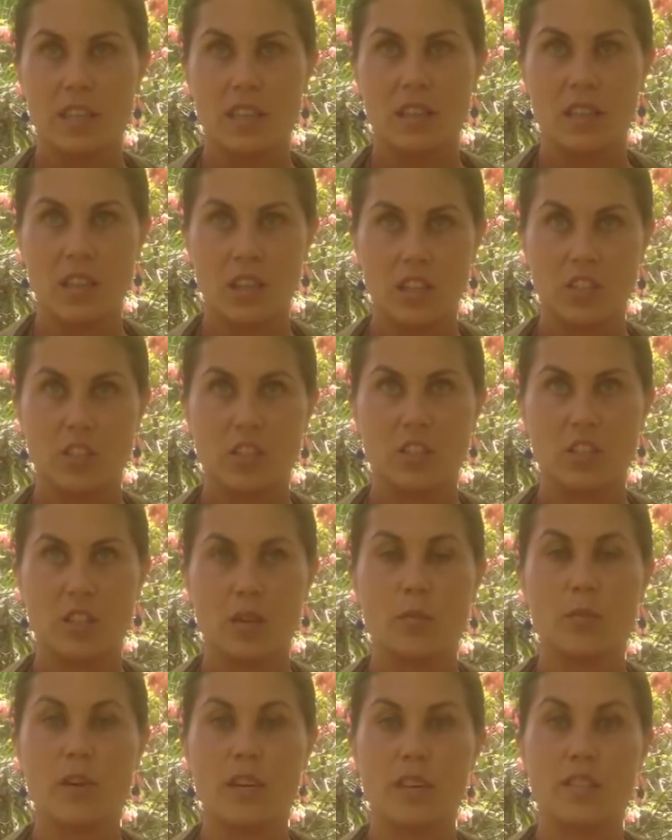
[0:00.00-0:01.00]
lunch,
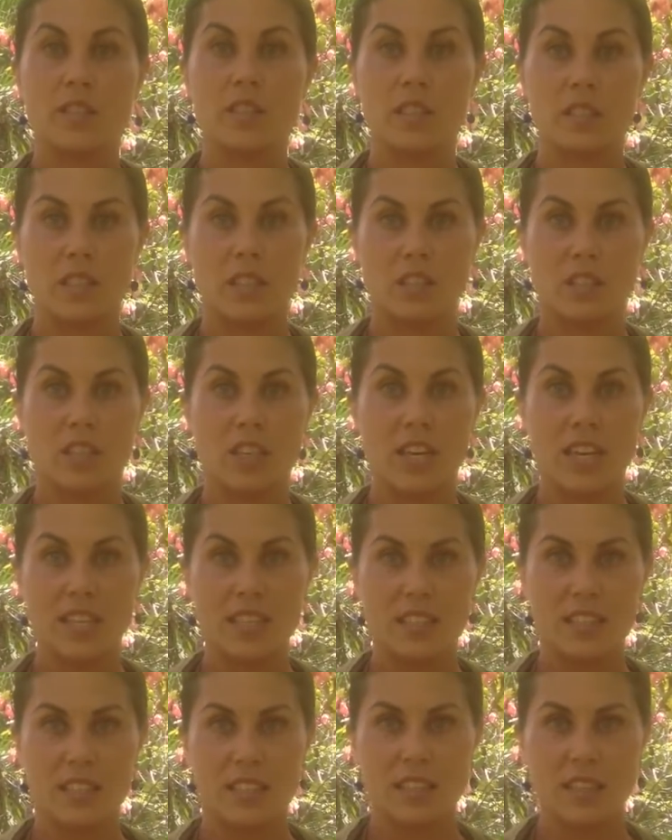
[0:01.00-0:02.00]
and breakfast each
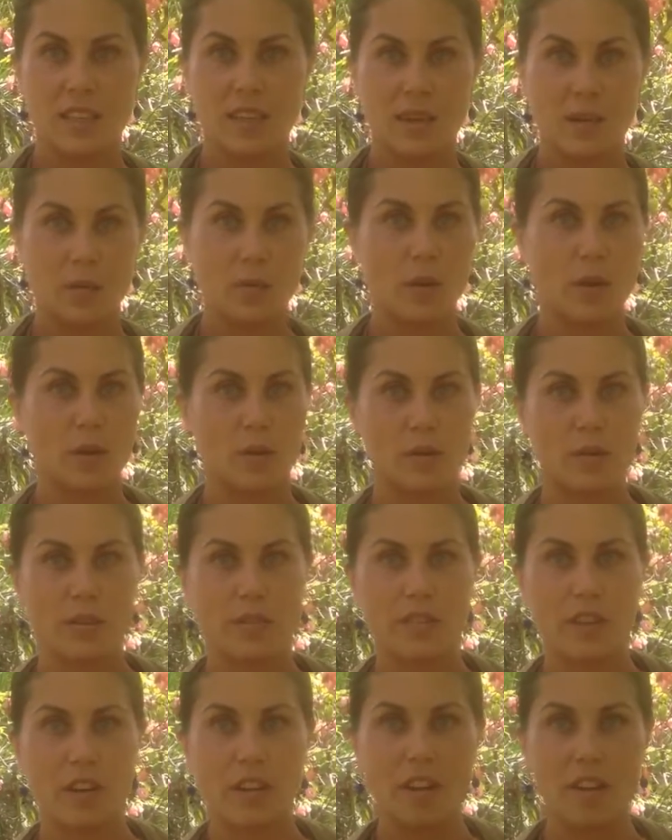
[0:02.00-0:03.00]
night. I'll probably
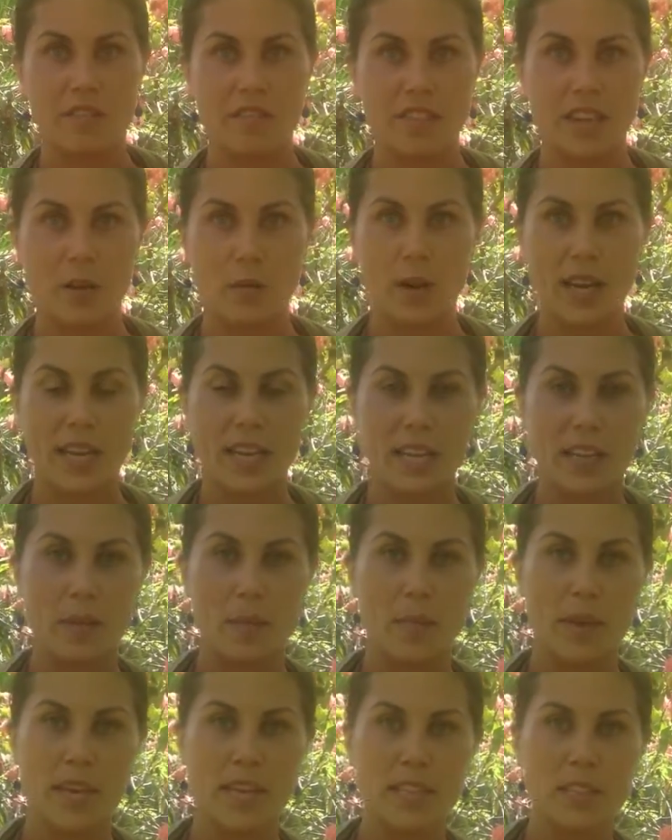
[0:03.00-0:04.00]
fall off that wagon a
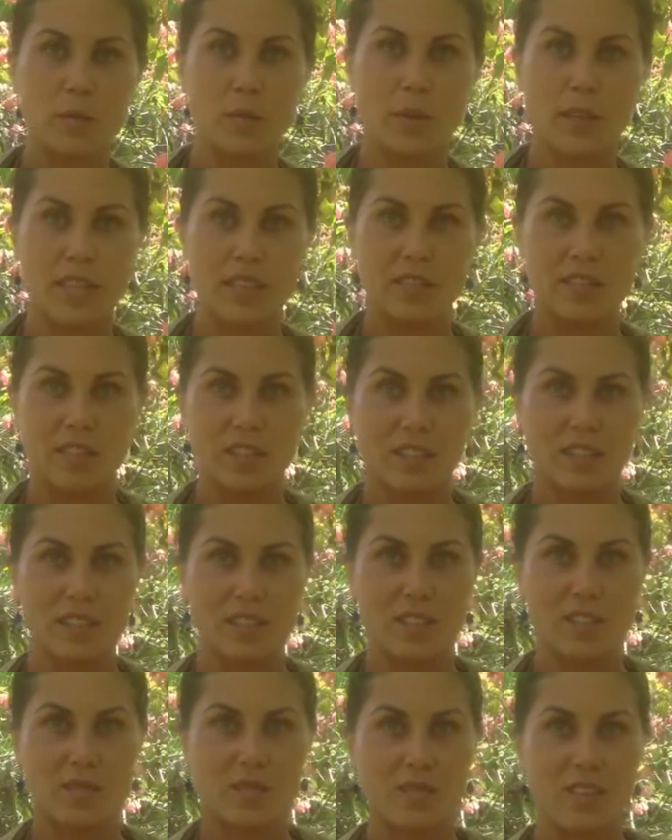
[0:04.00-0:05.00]
bit, but if
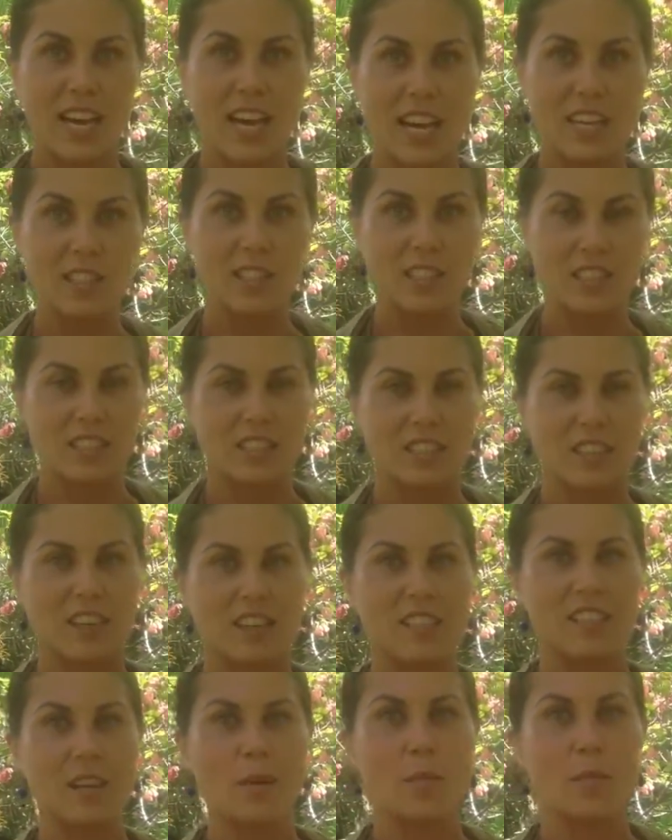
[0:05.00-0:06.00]
this house is
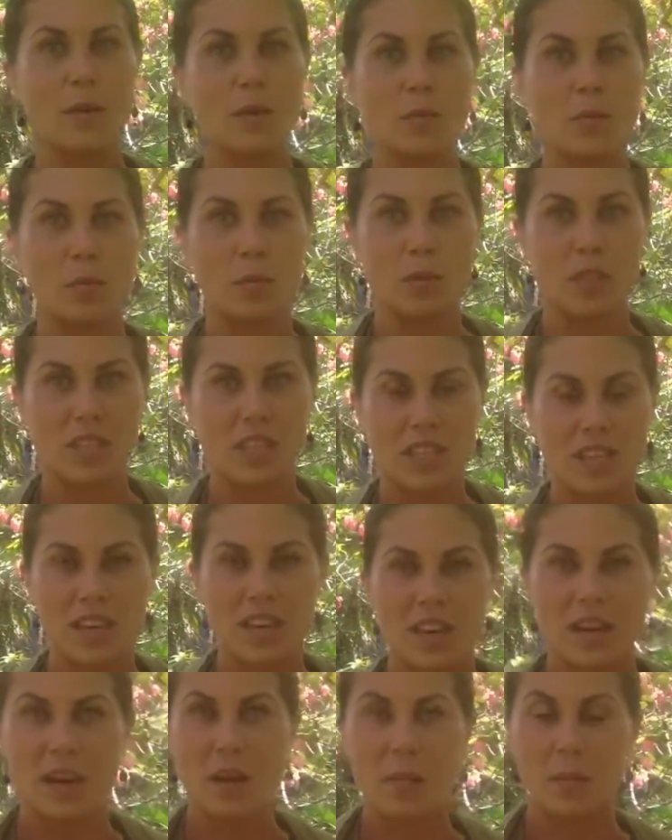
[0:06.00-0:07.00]
stocked up, it will be
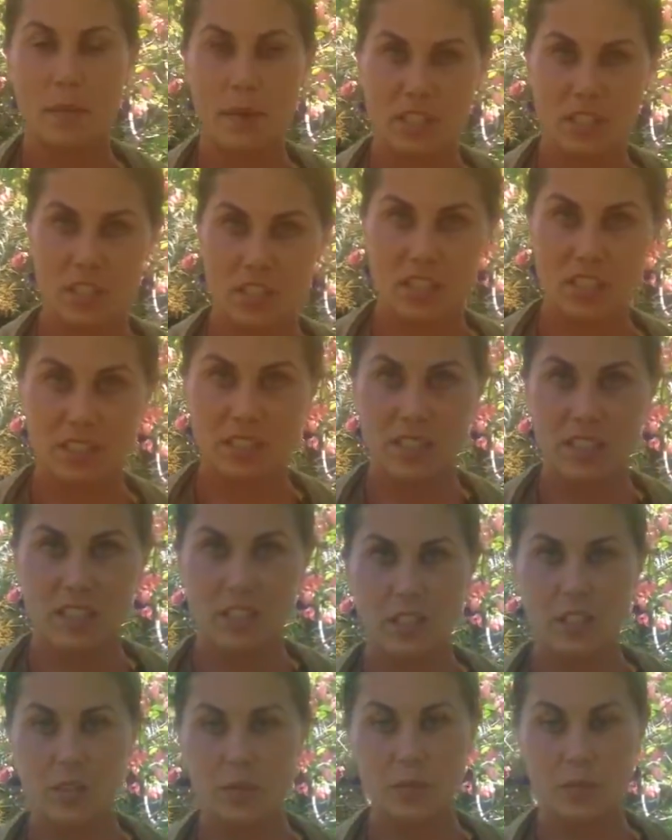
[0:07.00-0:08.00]
much
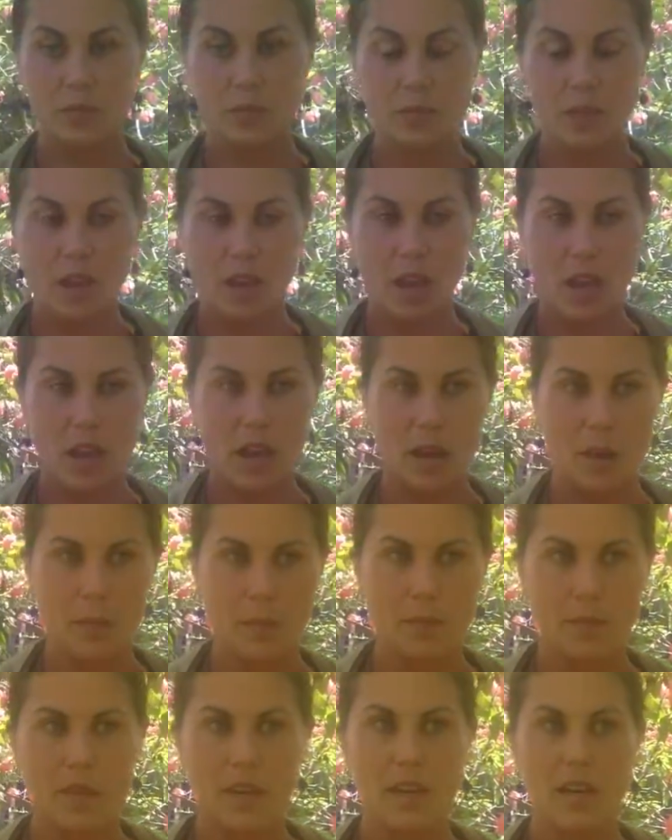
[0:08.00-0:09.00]
easier.
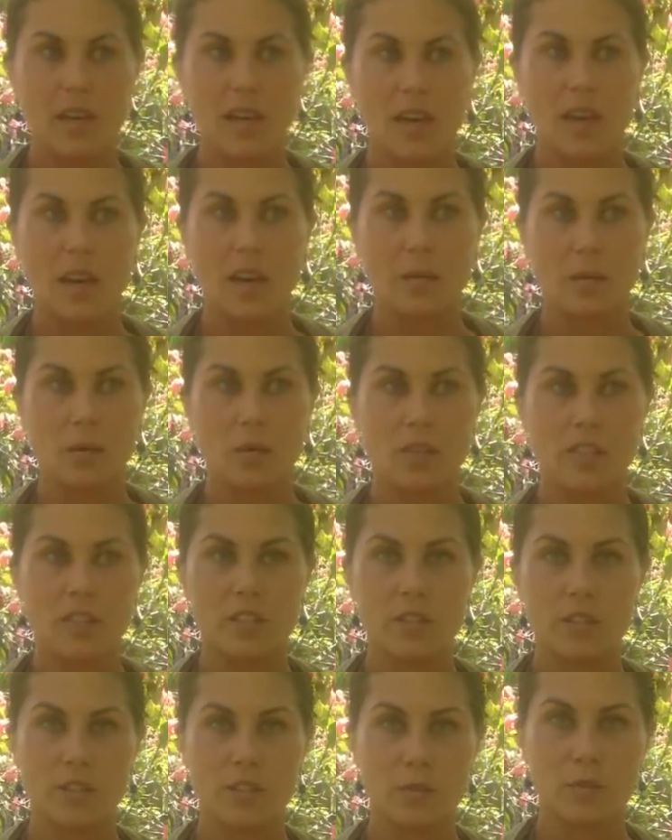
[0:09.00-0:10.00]
I'm going
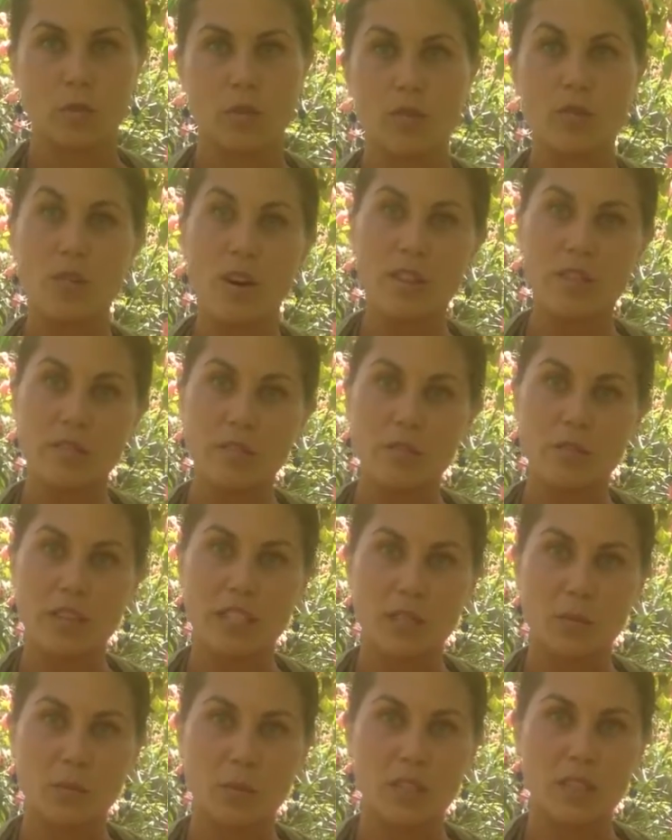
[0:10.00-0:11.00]
to learn more raw food
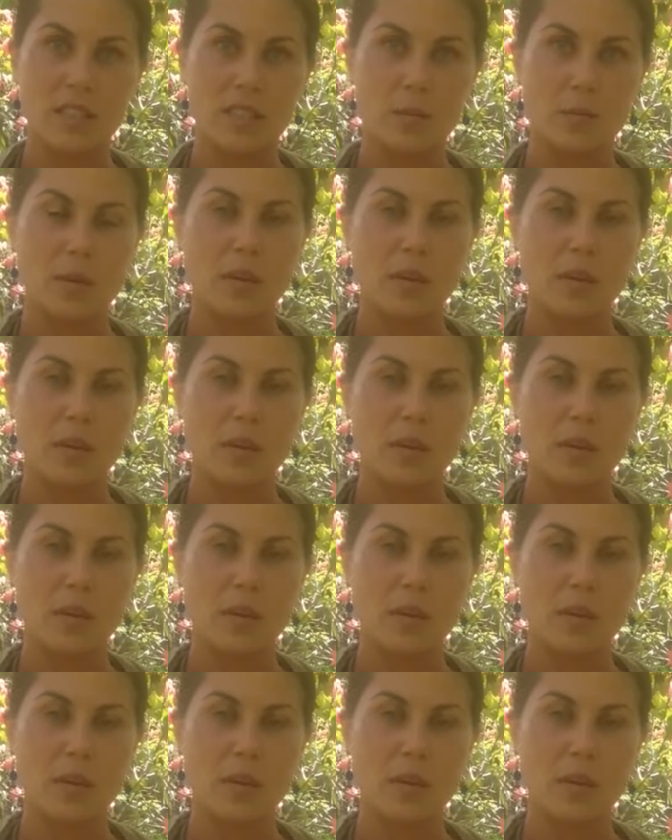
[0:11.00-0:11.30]
recipes,